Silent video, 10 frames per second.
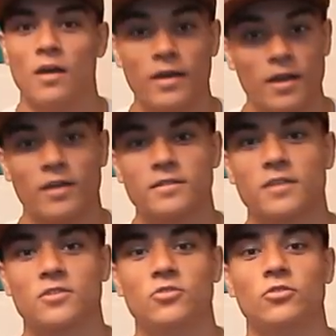Hey guys,
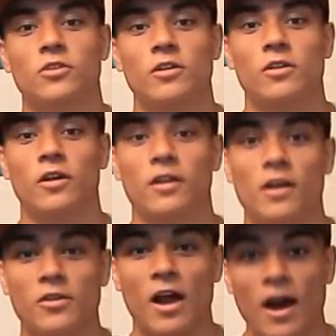Excuto here on
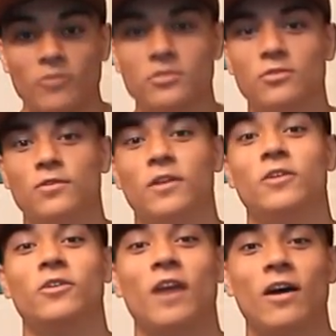another how-to
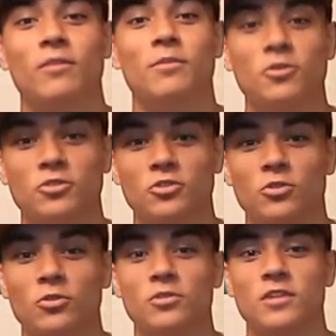video on how to build your
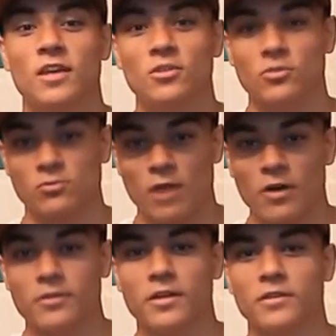shoulders and get those
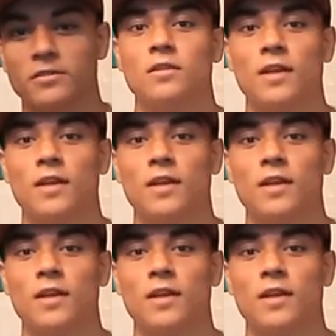round delts.